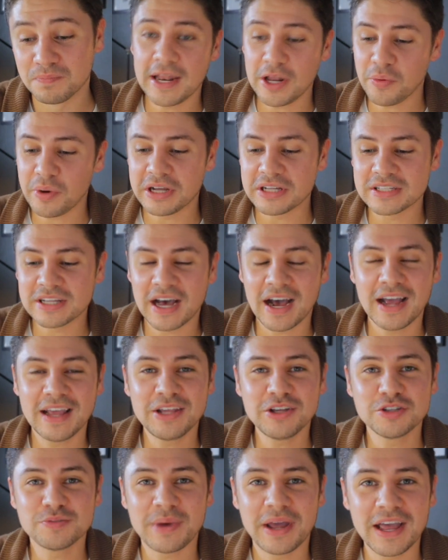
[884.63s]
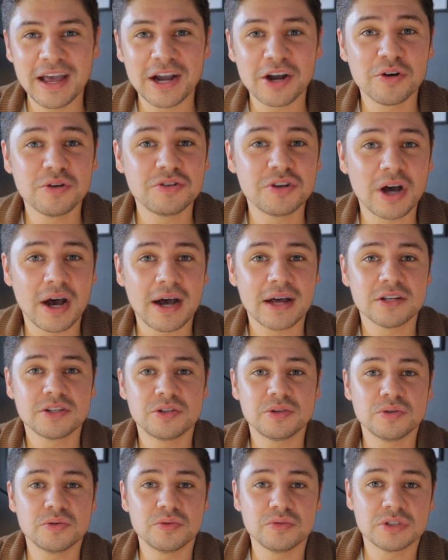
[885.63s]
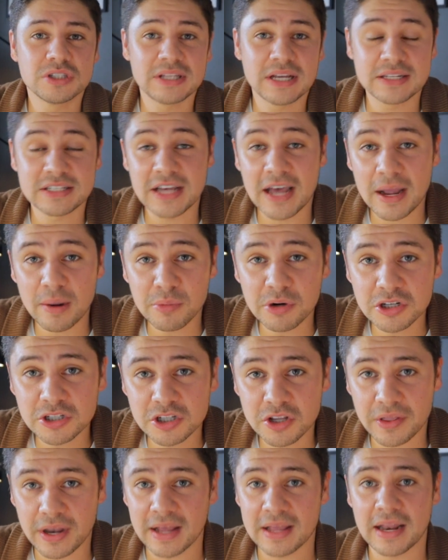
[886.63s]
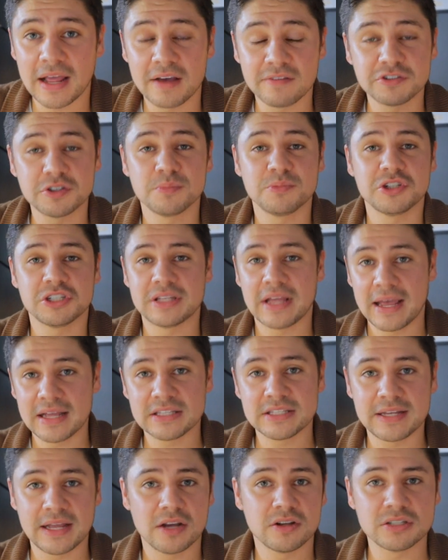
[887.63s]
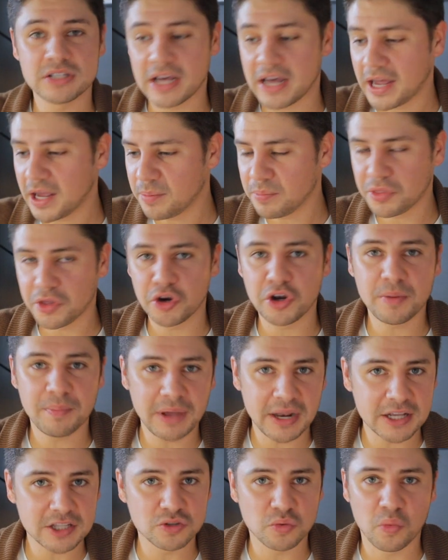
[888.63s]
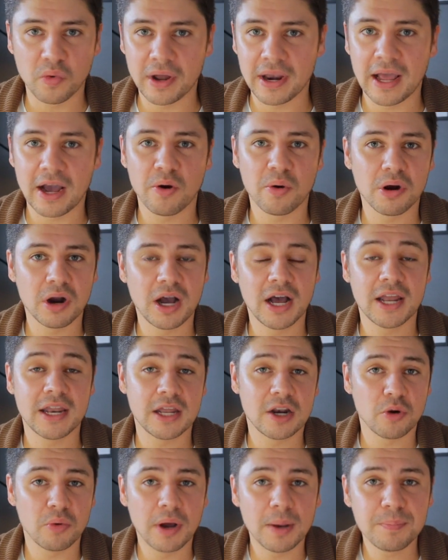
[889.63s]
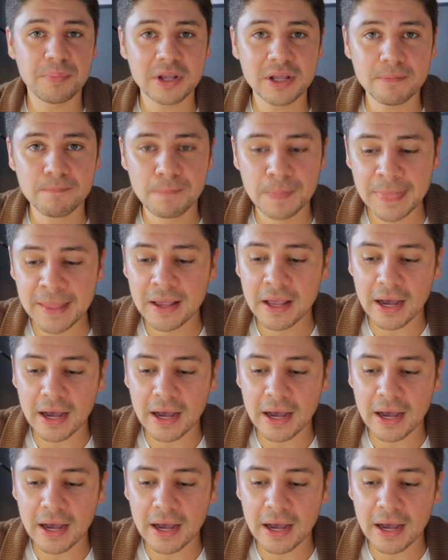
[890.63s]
Anyways, I use my Echo Dot to set timers so that I can have some just heads down time, 30 minutes, 1 hour uninterrupted.